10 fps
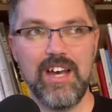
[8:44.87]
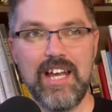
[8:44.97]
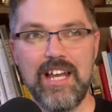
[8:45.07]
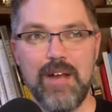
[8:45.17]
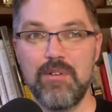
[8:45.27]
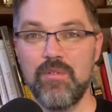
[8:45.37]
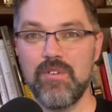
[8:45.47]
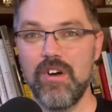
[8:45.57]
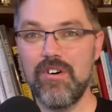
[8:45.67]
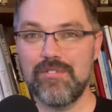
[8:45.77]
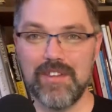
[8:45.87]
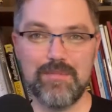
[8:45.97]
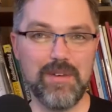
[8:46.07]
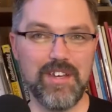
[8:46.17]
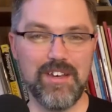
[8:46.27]
I don't know if it's
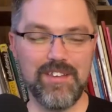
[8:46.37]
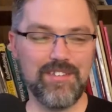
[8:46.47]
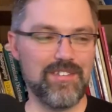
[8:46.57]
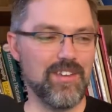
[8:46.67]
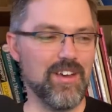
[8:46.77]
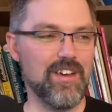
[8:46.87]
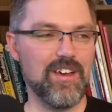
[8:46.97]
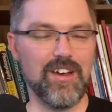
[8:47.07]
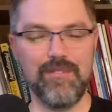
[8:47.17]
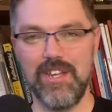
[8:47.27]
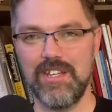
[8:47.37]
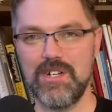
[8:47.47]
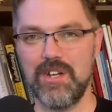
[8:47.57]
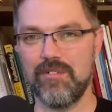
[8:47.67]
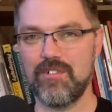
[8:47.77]
because of the
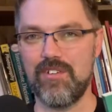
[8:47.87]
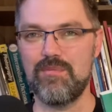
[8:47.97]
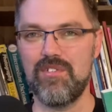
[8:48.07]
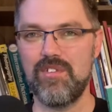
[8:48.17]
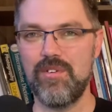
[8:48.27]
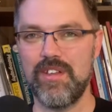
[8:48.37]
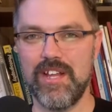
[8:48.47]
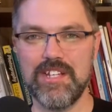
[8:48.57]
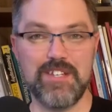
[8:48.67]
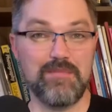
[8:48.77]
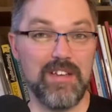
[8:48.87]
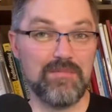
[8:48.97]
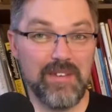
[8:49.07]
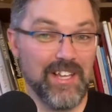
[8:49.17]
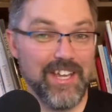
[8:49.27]
addition of Christmas to it that just
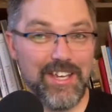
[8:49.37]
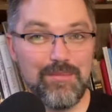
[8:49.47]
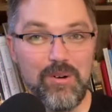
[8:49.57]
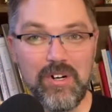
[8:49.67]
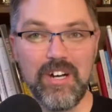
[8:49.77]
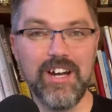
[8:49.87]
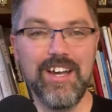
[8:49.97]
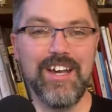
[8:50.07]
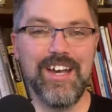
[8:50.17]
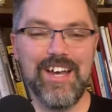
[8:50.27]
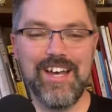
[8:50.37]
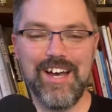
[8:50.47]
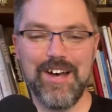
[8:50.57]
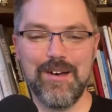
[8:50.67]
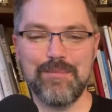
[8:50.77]
makes me like it more,
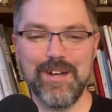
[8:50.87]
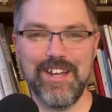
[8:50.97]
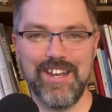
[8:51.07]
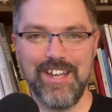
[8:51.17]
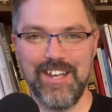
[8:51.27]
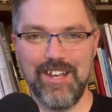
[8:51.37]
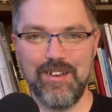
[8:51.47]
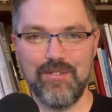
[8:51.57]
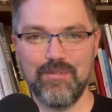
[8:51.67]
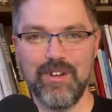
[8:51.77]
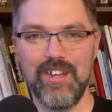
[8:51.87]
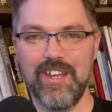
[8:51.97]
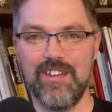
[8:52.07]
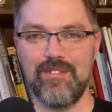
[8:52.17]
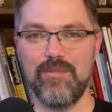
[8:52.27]
but it really
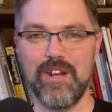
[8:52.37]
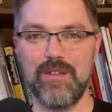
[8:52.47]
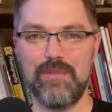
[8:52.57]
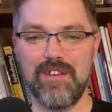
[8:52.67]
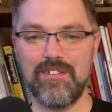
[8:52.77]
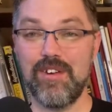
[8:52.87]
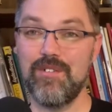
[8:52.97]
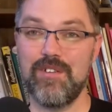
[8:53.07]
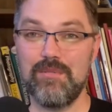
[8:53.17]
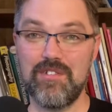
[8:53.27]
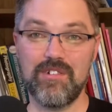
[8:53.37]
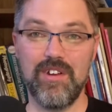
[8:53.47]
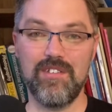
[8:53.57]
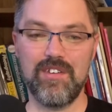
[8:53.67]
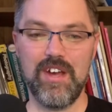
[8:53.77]
is one of the best cozy
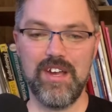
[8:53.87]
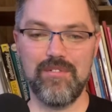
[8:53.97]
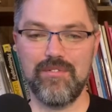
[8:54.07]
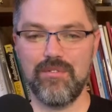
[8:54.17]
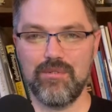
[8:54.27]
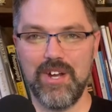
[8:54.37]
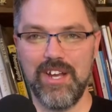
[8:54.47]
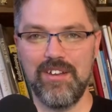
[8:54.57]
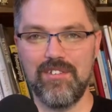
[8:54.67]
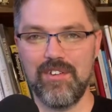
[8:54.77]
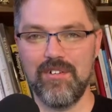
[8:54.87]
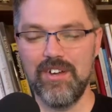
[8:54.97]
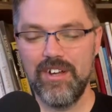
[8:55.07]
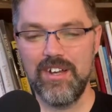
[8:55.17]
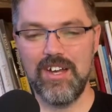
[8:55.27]
mysteries I've read. So
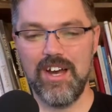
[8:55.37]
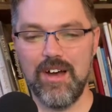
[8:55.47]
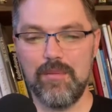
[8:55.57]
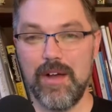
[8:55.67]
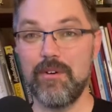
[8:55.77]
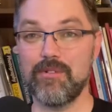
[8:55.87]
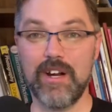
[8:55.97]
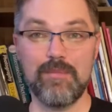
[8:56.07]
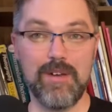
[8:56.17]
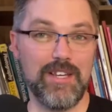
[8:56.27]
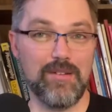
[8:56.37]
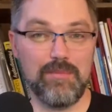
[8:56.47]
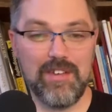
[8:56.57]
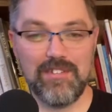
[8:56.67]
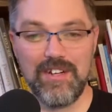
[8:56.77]
I would recommend it
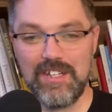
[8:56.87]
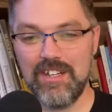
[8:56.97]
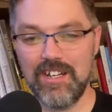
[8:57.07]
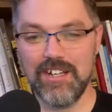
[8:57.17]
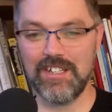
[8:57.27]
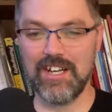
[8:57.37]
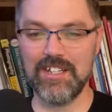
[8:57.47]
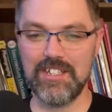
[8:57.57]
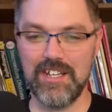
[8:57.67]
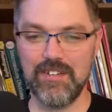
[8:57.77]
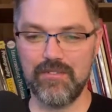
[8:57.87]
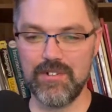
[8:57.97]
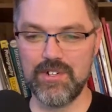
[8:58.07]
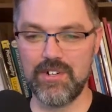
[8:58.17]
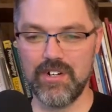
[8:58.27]
based on content
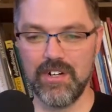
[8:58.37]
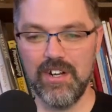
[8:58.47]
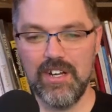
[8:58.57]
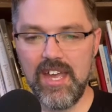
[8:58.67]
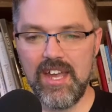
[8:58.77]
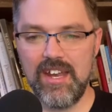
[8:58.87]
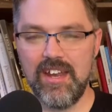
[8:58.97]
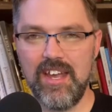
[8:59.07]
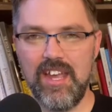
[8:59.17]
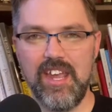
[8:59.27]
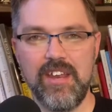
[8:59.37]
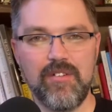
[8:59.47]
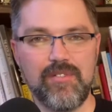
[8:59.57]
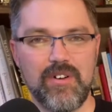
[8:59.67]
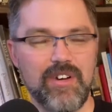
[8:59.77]
for sure. And, you
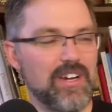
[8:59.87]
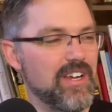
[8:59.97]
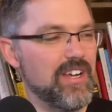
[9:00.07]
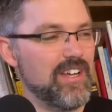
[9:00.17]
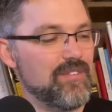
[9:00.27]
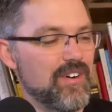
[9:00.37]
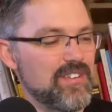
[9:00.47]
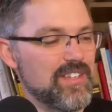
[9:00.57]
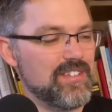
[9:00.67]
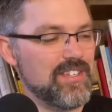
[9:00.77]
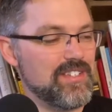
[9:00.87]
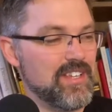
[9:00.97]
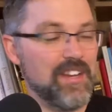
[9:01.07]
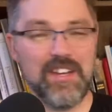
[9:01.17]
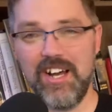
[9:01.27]
know, for as far as its
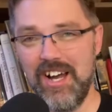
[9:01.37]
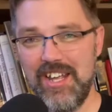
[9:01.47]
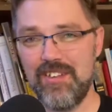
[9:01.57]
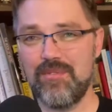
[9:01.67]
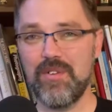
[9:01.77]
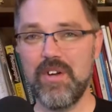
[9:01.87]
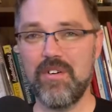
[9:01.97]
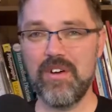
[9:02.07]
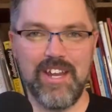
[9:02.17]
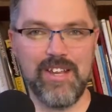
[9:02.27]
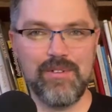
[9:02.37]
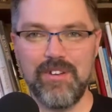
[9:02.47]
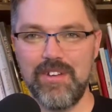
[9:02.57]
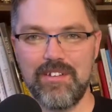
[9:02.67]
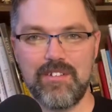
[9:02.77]
intended audience would go, anyone
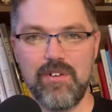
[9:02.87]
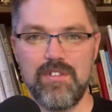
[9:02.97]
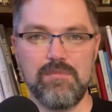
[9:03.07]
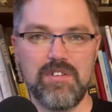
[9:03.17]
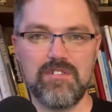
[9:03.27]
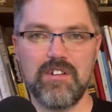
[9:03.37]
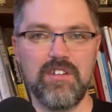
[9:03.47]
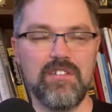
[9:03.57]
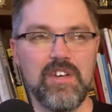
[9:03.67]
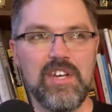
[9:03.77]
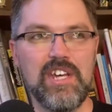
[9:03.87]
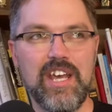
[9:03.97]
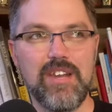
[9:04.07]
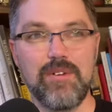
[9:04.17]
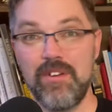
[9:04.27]
who likes cozy mysteries,
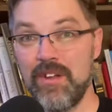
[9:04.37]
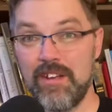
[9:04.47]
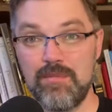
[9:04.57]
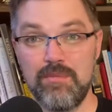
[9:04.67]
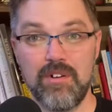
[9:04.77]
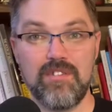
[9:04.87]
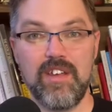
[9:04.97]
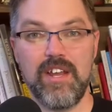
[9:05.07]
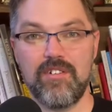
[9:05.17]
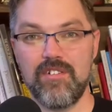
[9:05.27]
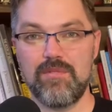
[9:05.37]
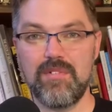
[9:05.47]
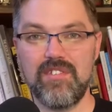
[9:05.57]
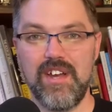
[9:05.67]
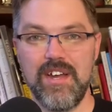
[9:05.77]
anyone who likes books set at
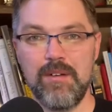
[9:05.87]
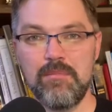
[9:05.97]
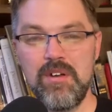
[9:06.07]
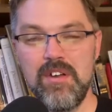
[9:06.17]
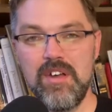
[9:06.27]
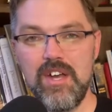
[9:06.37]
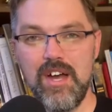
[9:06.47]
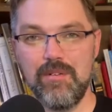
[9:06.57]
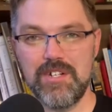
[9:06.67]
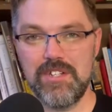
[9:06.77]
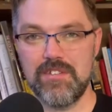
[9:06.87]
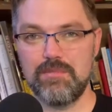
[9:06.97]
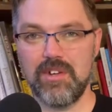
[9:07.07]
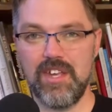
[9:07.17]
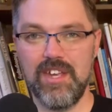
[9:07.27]
Christmas time, which this
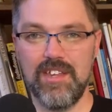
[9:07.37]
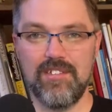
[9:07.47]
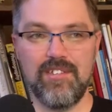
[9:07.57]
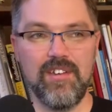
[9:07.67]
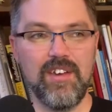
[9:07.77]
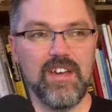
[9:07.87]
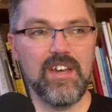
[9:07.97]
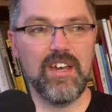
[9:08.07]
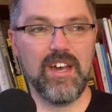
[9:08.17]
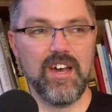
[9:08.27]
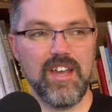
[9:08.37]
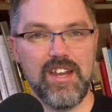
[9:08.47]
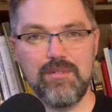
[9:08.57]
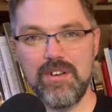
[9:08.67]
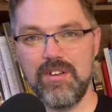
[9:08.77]
book is,
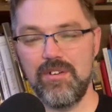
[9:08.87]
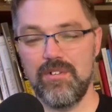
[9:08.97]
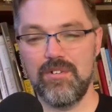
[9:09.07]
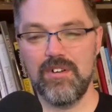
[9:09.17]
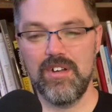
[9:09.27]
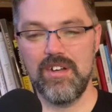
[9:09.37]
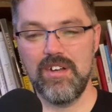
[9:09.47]
anyone who,